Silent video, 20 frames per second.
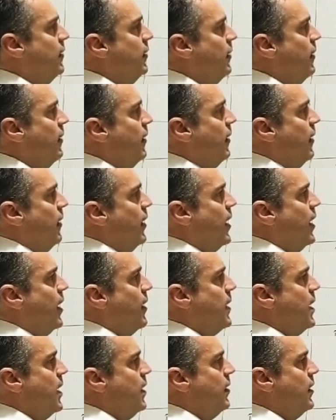and then
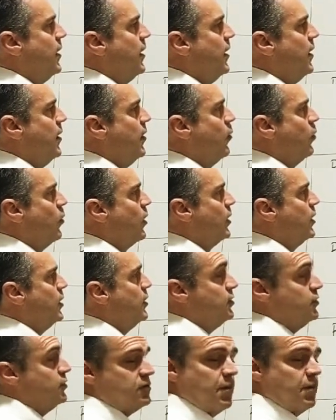we're going to do some
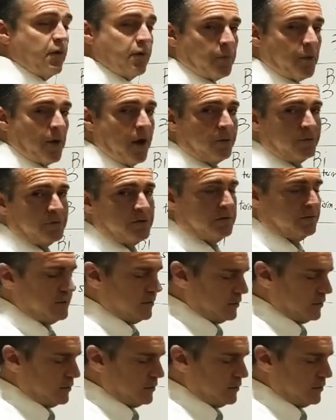other problems using this,